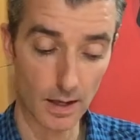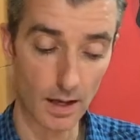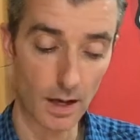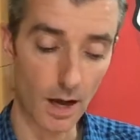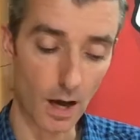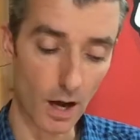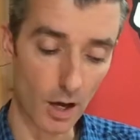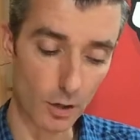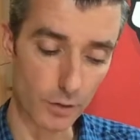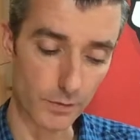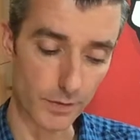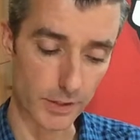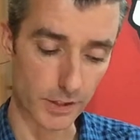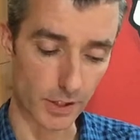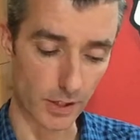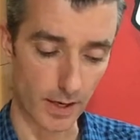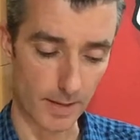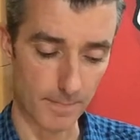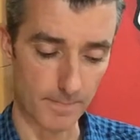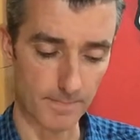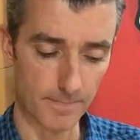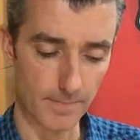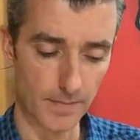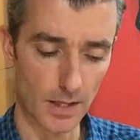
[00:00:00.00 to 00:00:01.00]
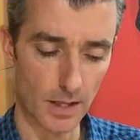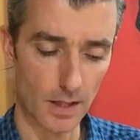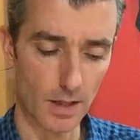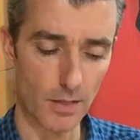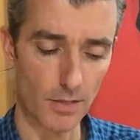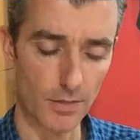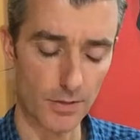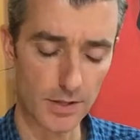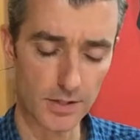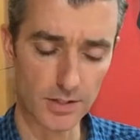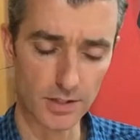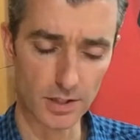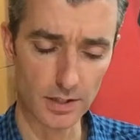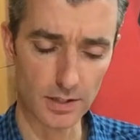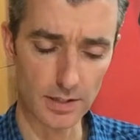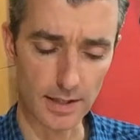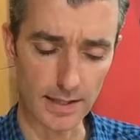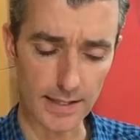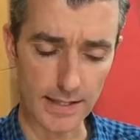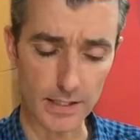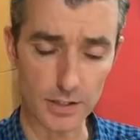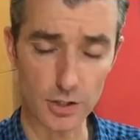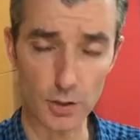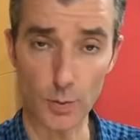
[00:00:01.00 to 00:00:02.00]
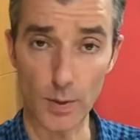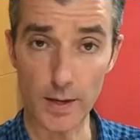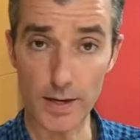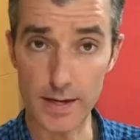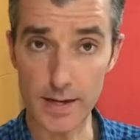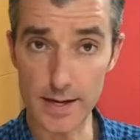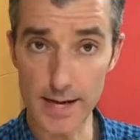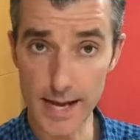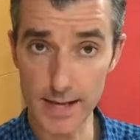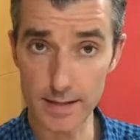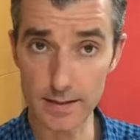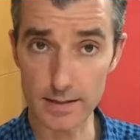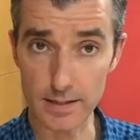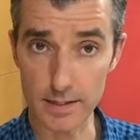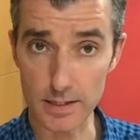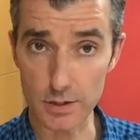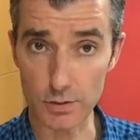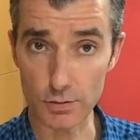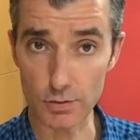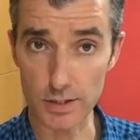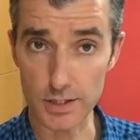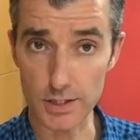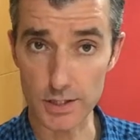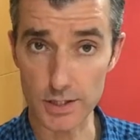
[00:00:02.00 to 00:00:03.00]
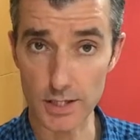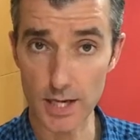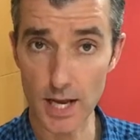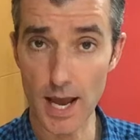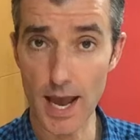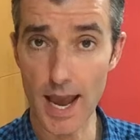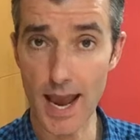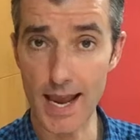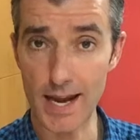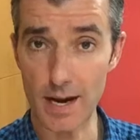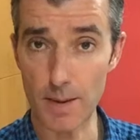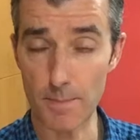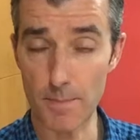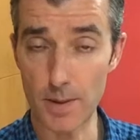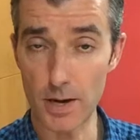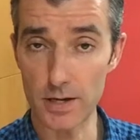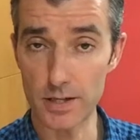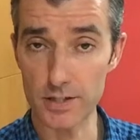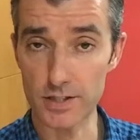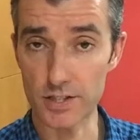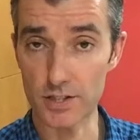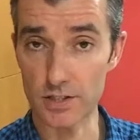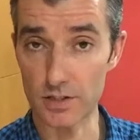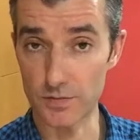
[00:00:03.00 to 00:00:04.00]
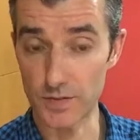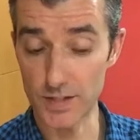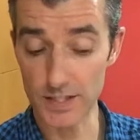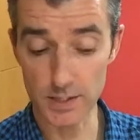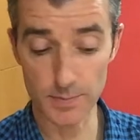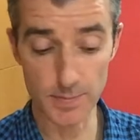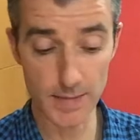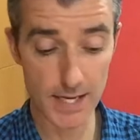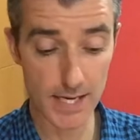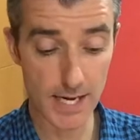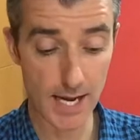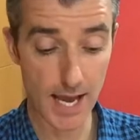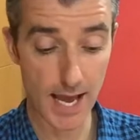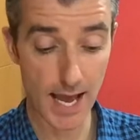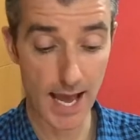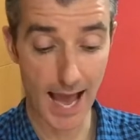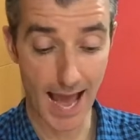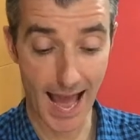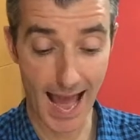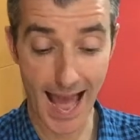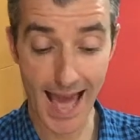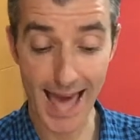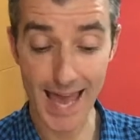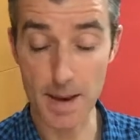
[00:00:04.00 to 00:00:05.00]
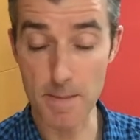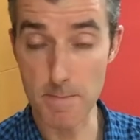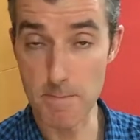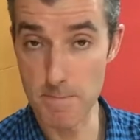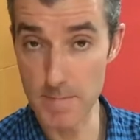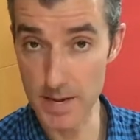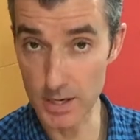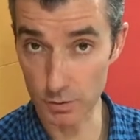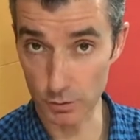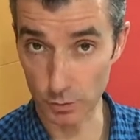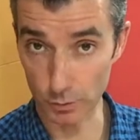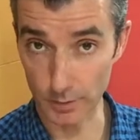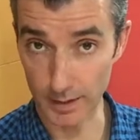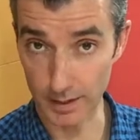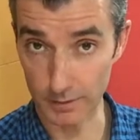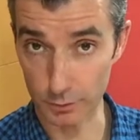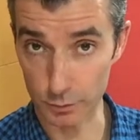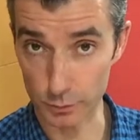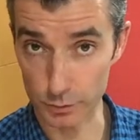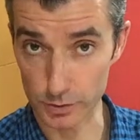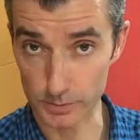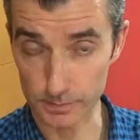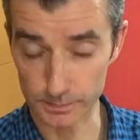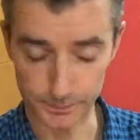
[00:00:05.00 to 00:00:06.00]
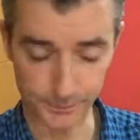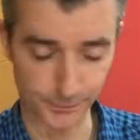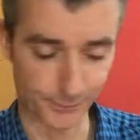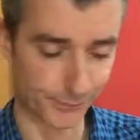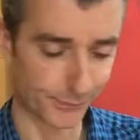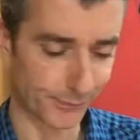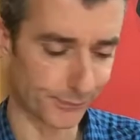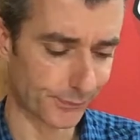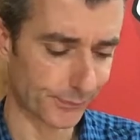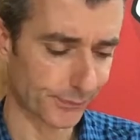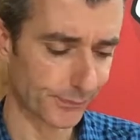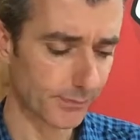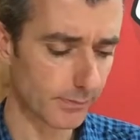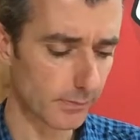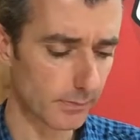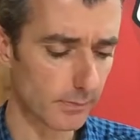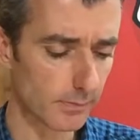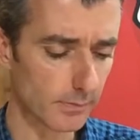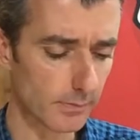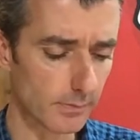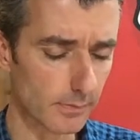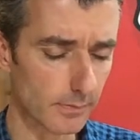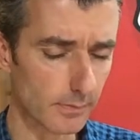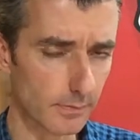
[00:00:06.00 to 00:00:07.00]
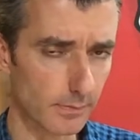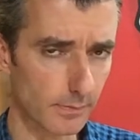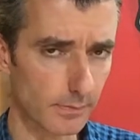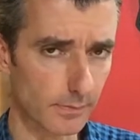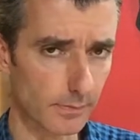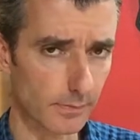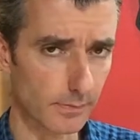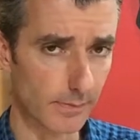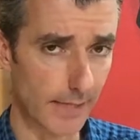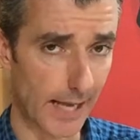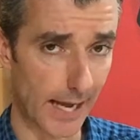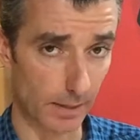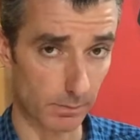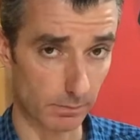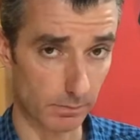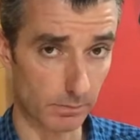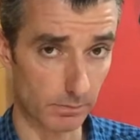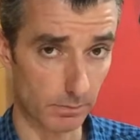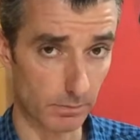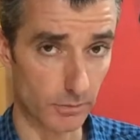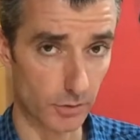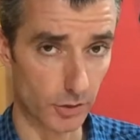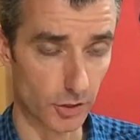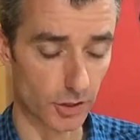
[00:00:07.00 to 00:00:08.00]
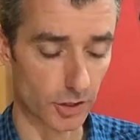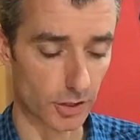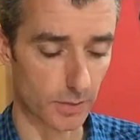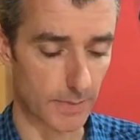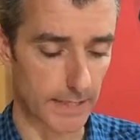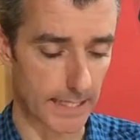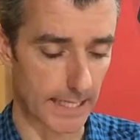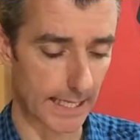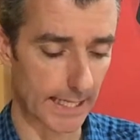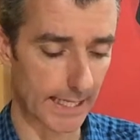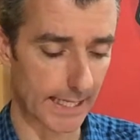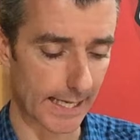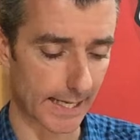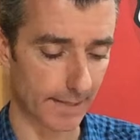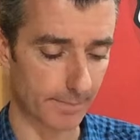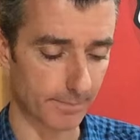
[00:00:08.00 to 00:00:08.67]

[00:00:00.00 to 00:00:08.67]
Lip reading: Over time, this can lead to a net decrease in a person's vitamin and mineral levels. Now, just to be clear,